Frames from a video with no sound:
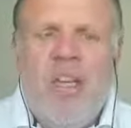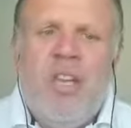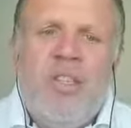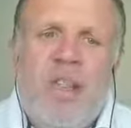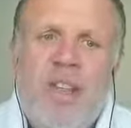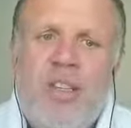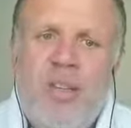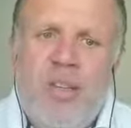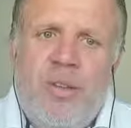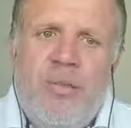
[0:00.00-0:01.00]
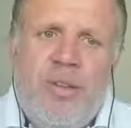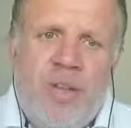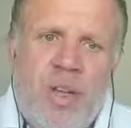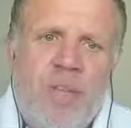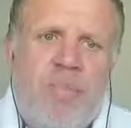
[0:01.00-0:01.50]
So they do
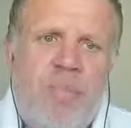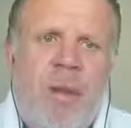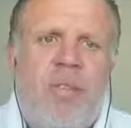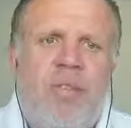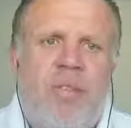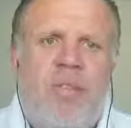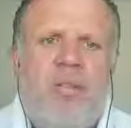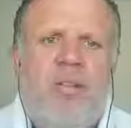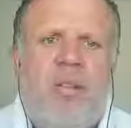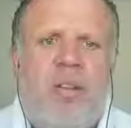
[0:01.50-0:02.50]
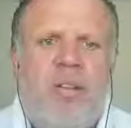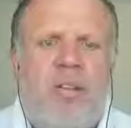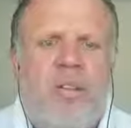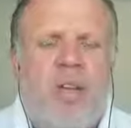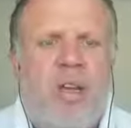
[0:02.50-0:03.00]
touch both of
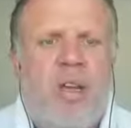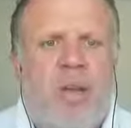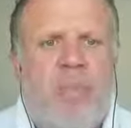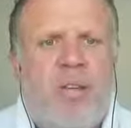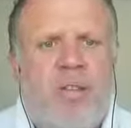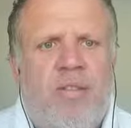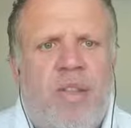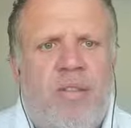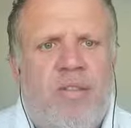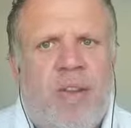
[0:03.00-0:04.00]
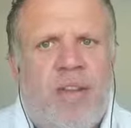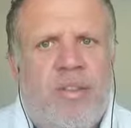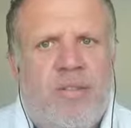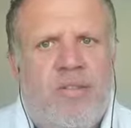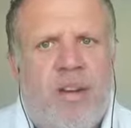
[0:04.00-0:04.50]
those
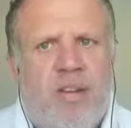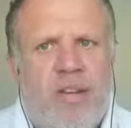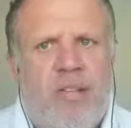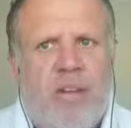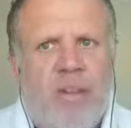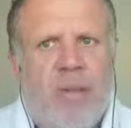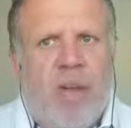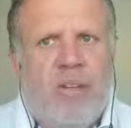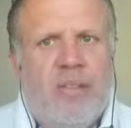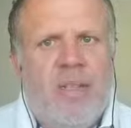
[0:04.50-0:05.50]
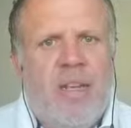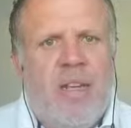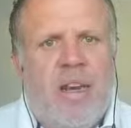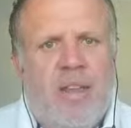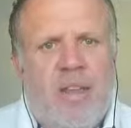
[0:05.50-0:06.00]
factors very, very well.
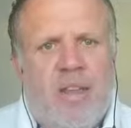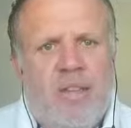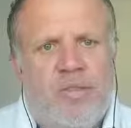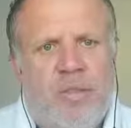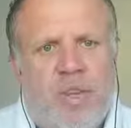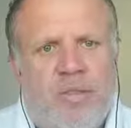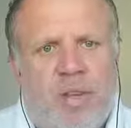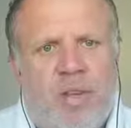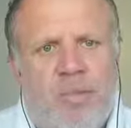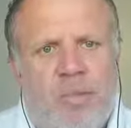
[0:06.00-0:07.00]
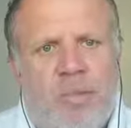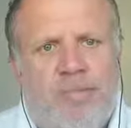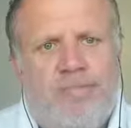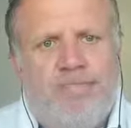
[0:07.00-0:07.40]
And I think that's really, really important.